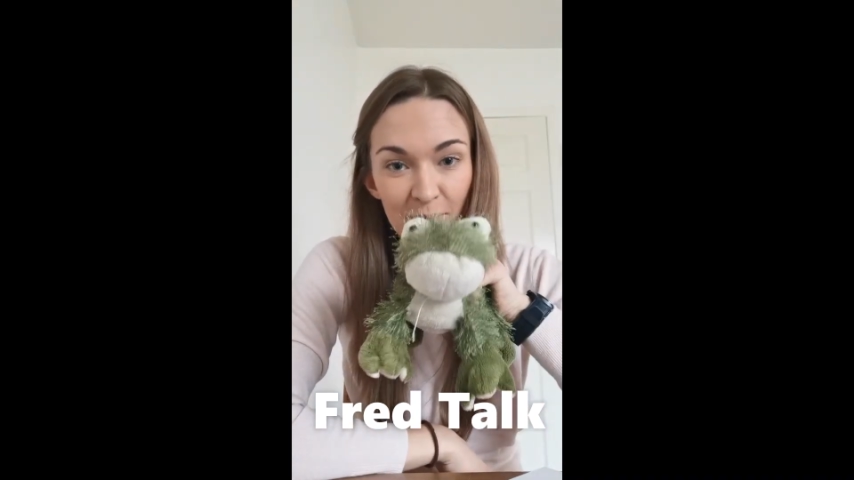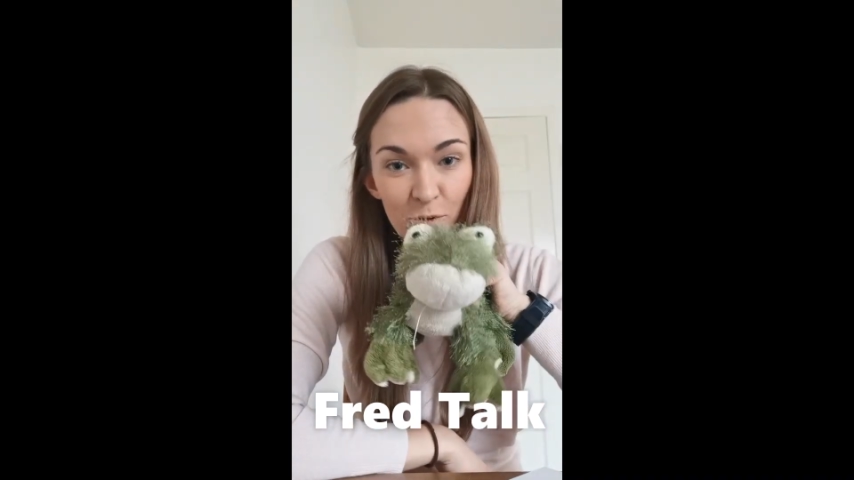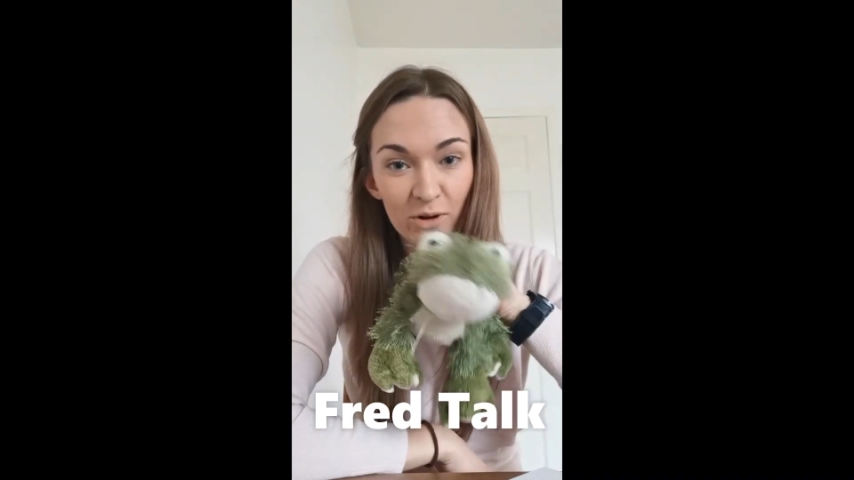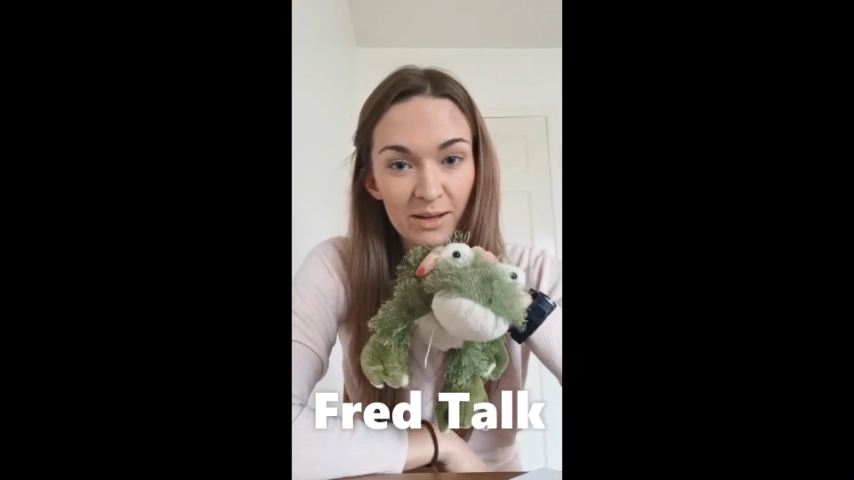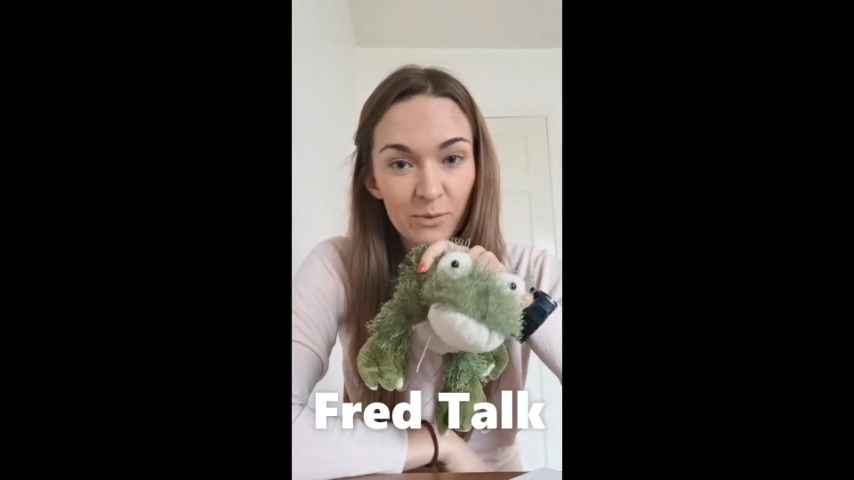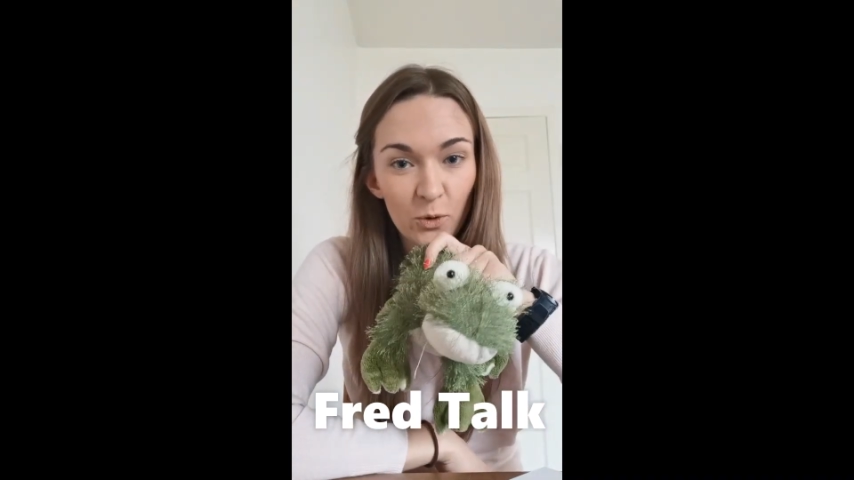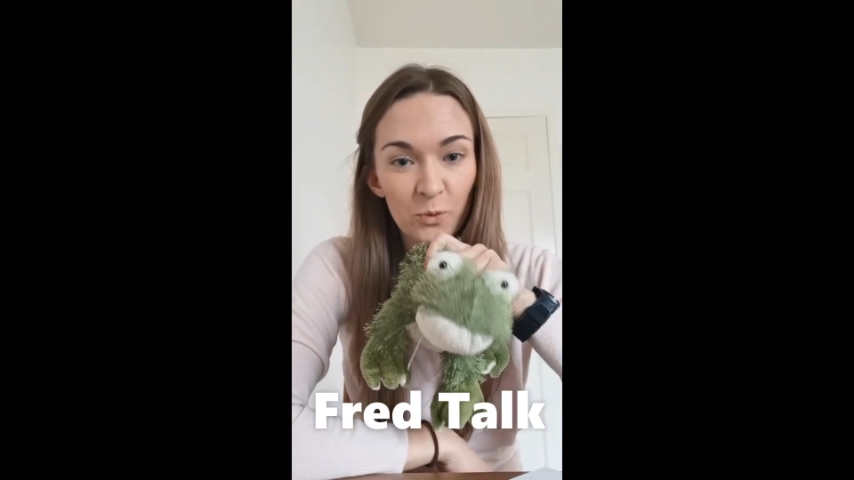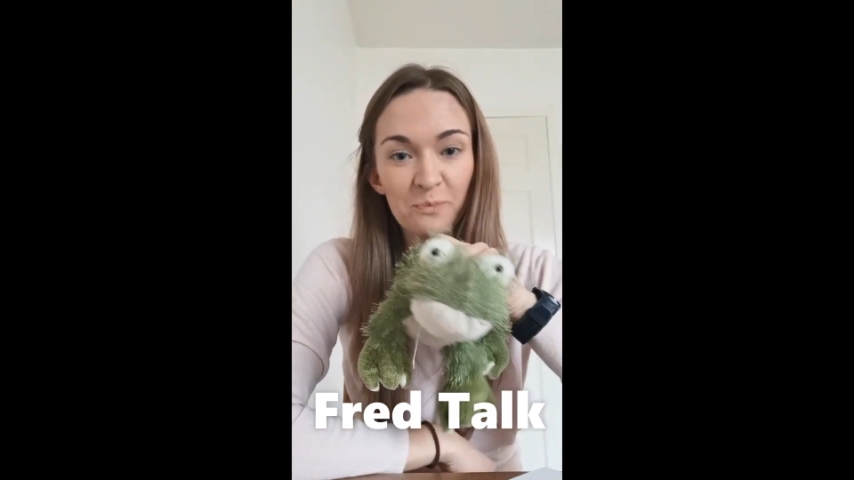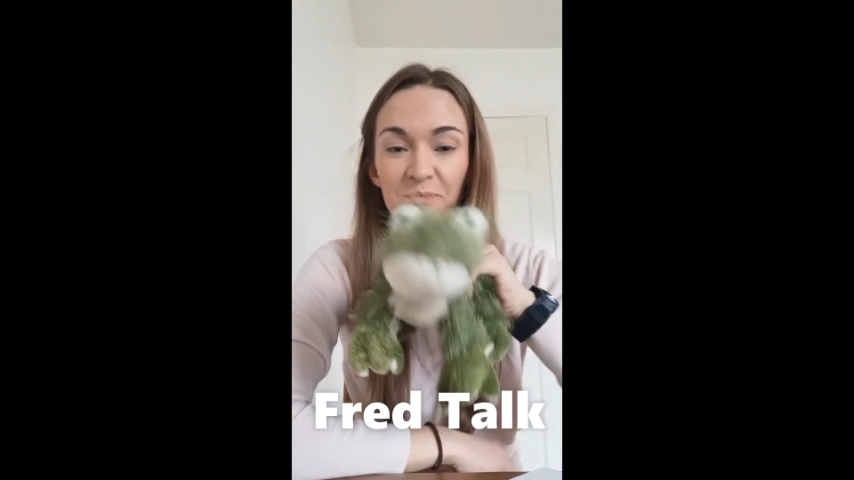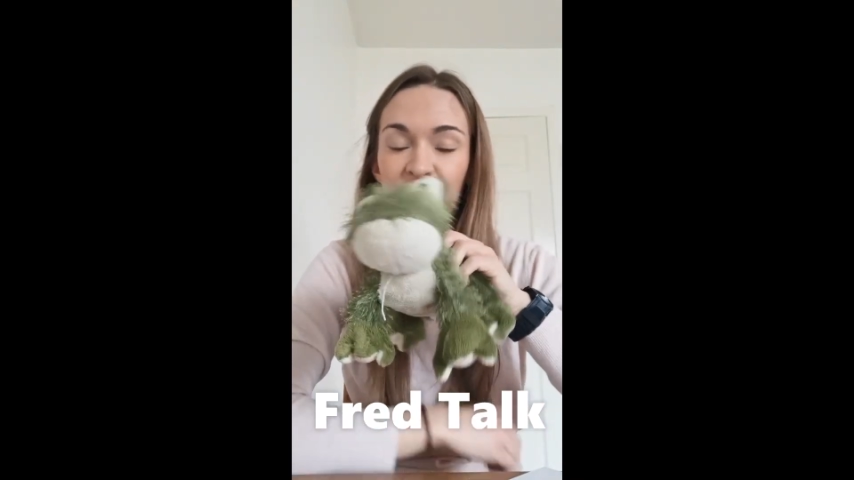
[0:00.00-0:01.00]
brought him
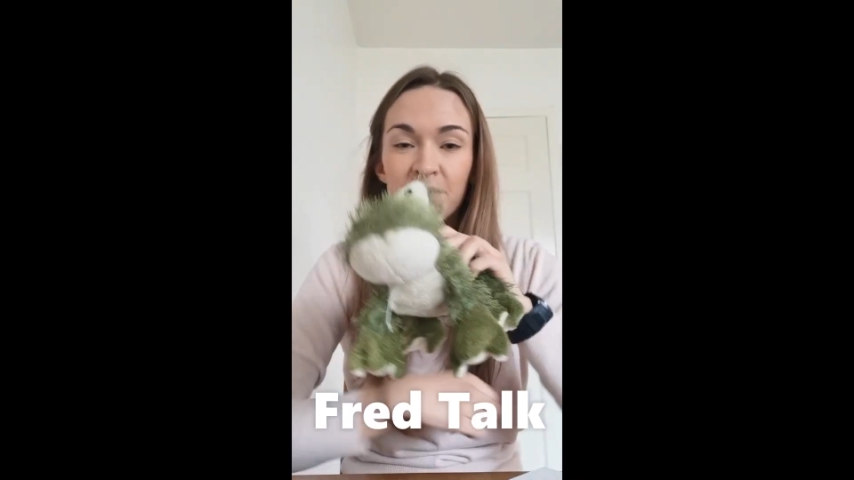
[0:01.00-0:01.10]
home